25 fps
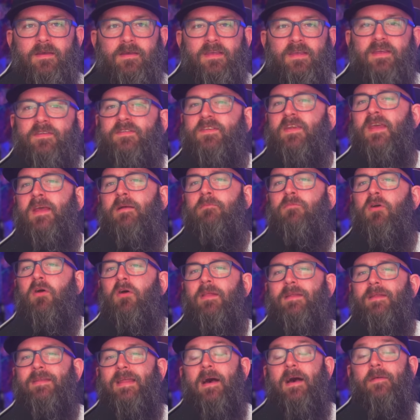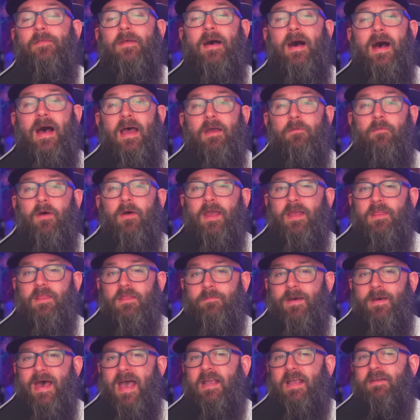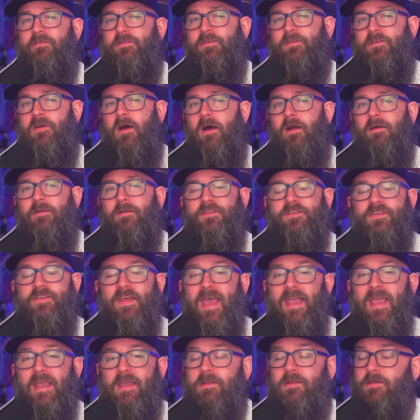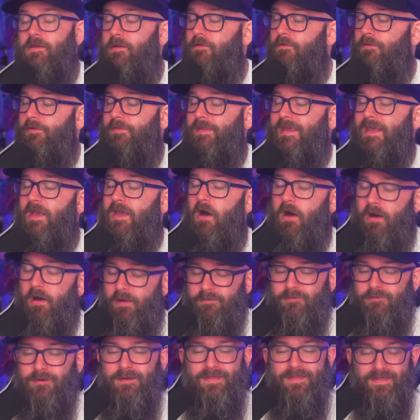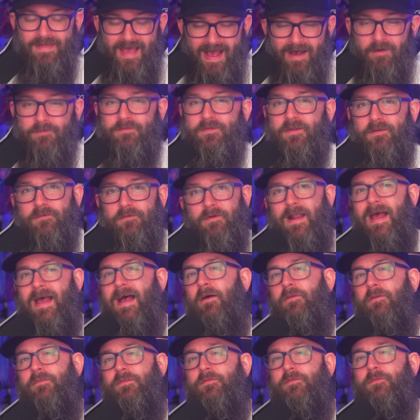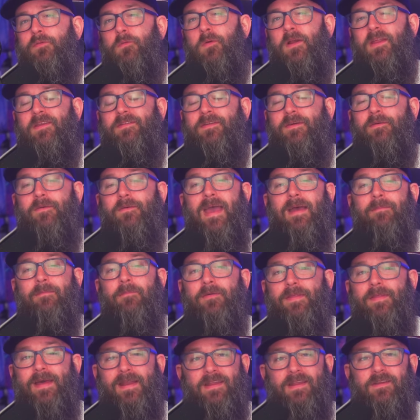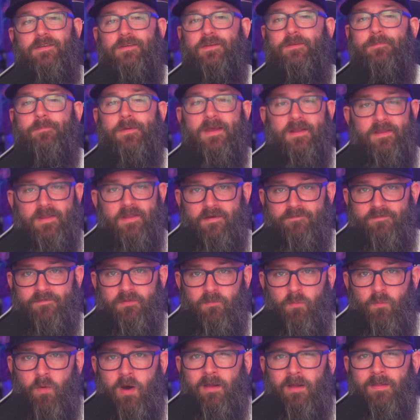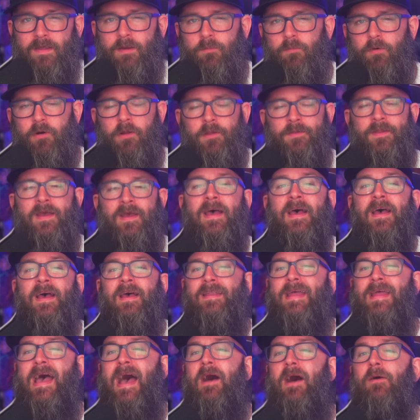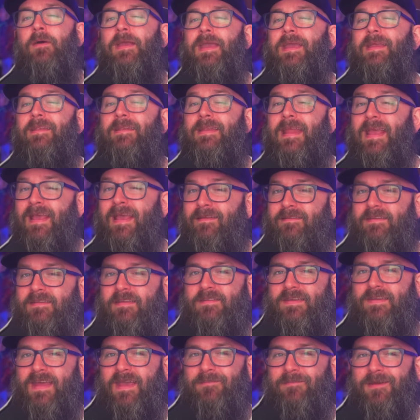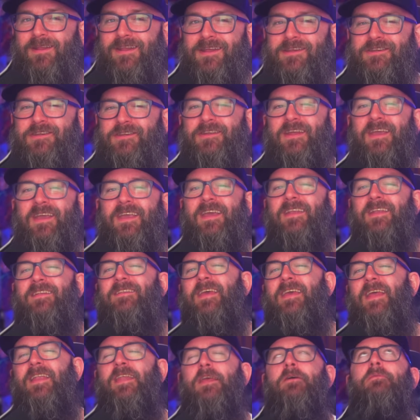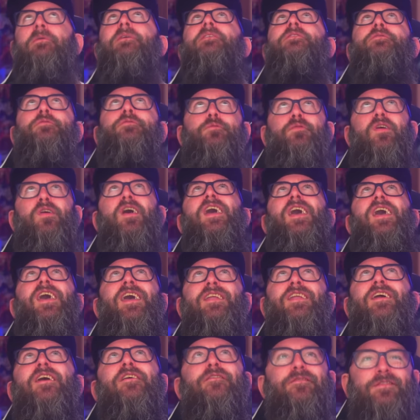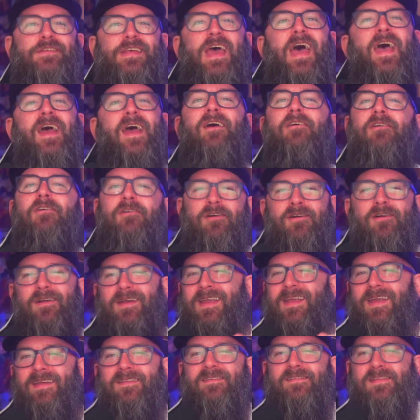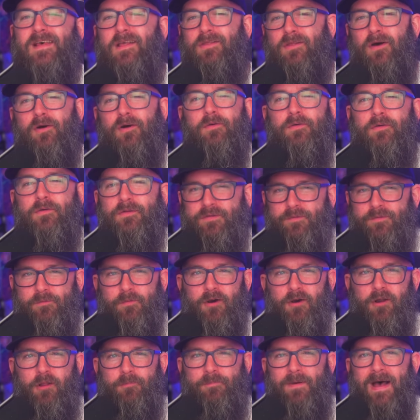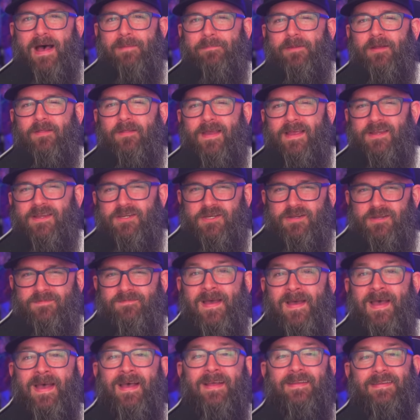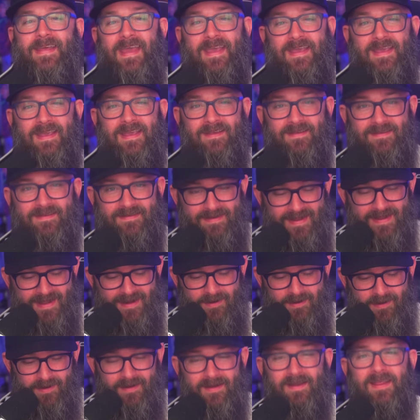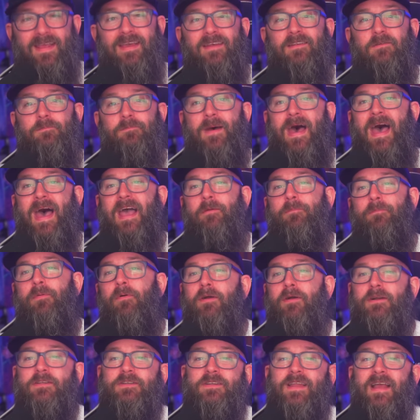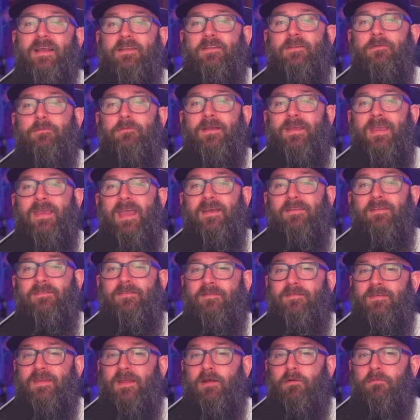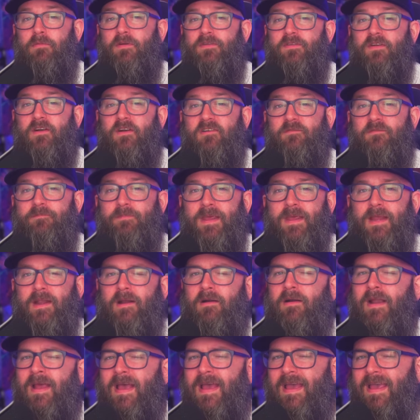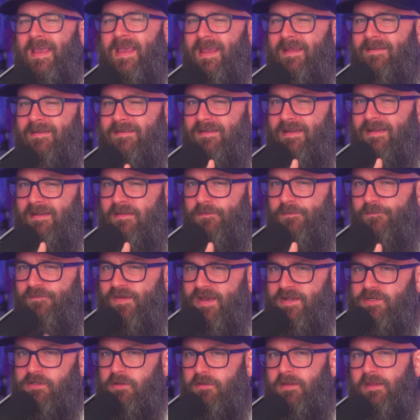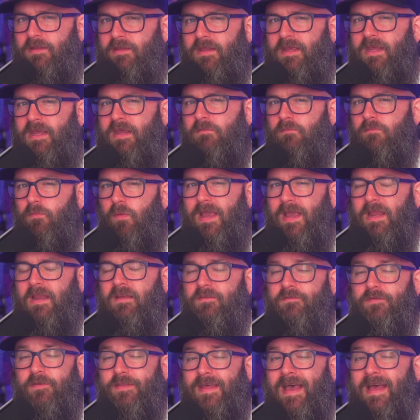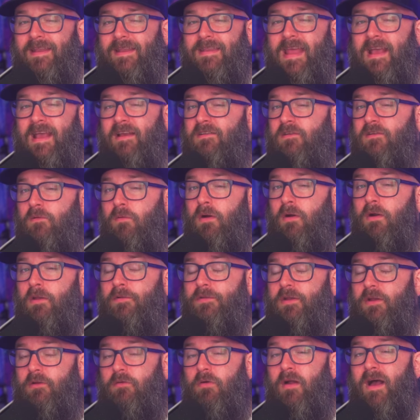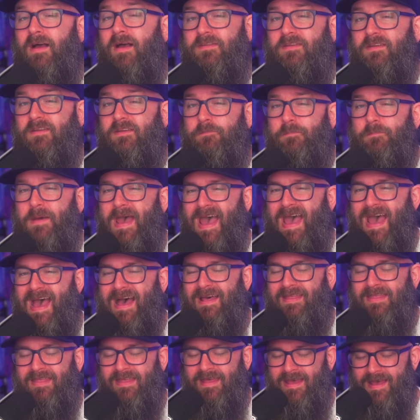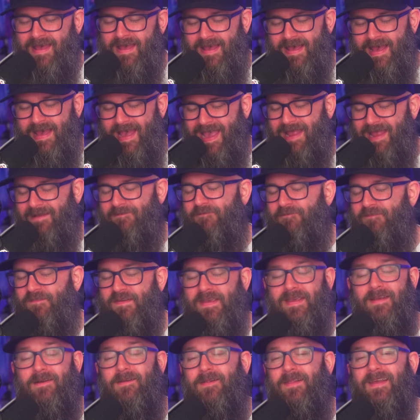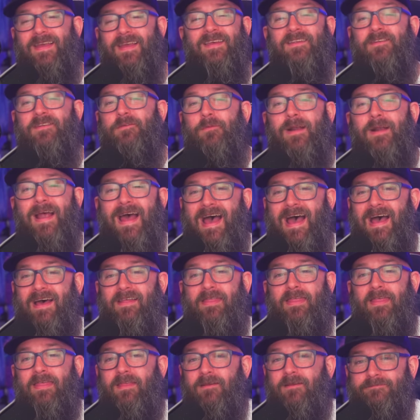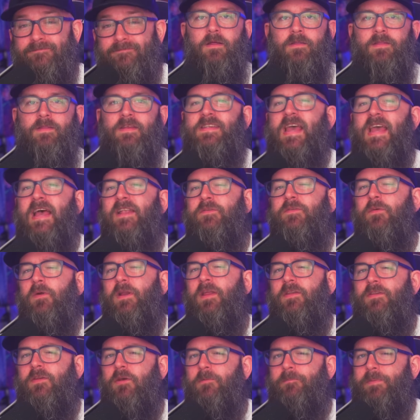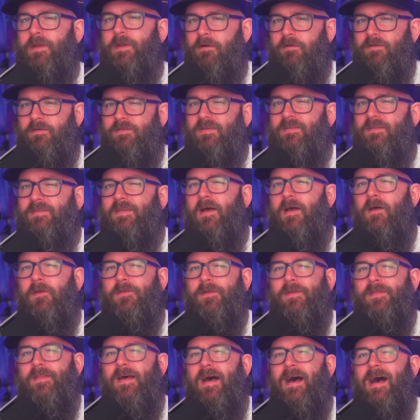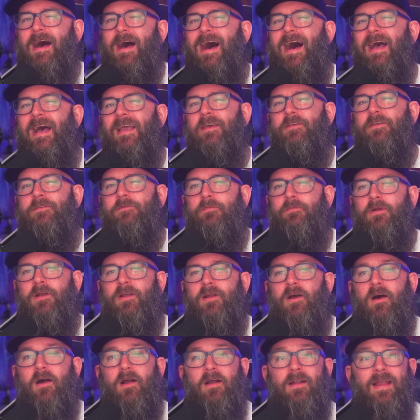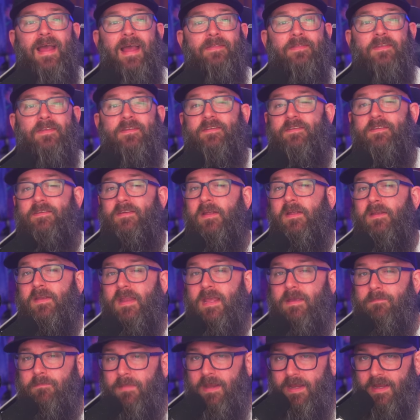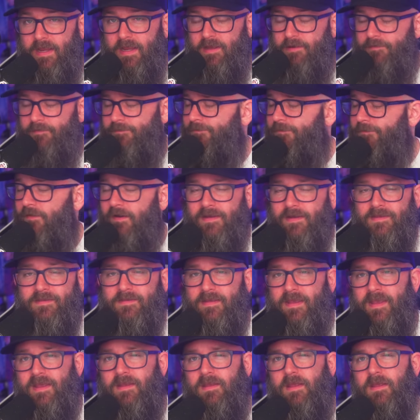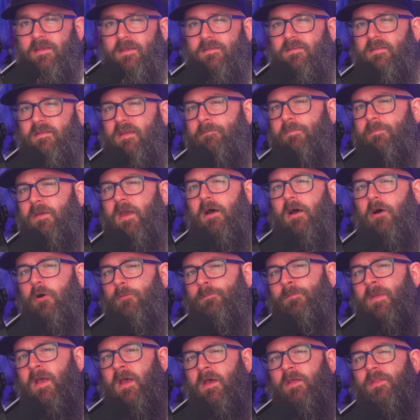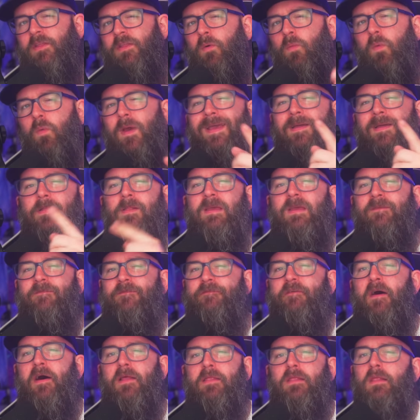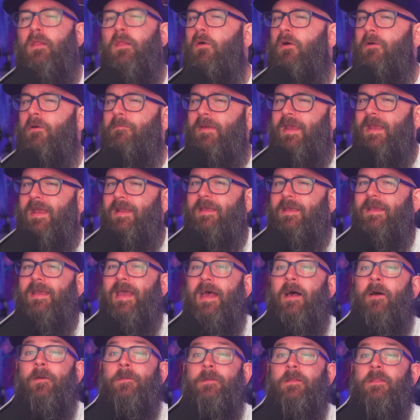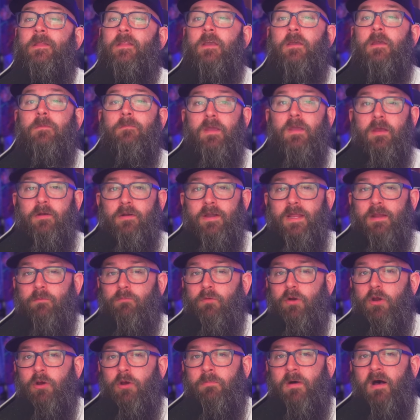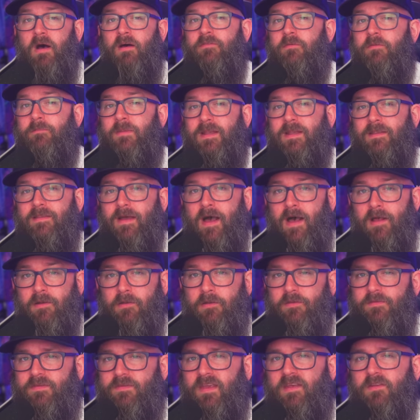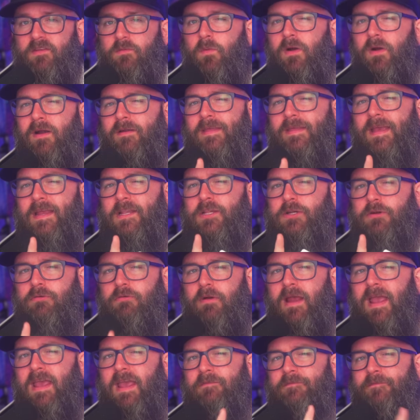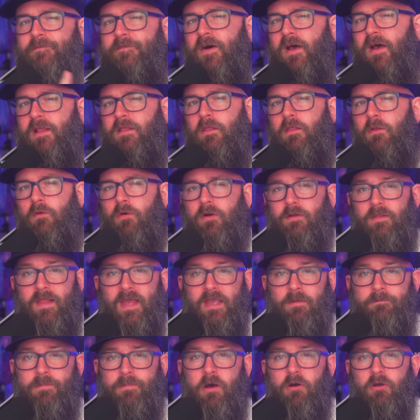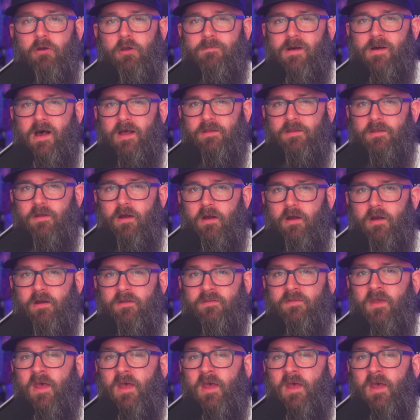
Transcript: You see him rolling down the highway and the back of his car is sagging due to the 100,000 rounds of 22 ammo that he just picked up from Wally World. Now he needs this ammunition to continue his reign of terror against the local squirrel population. Taking a seat on his back porch next to a case of Steel Reserve beer, he sits vigilantly waiting for that next squirrel to cross his path and feel his wrath. The 10/22 purist is held in the highest regard at the Sunday meeting of FUDs in his zip code. The weekly FUD lore meeting held in the community room of a McDonald's is where they trade FUD lore like Pokemon cards,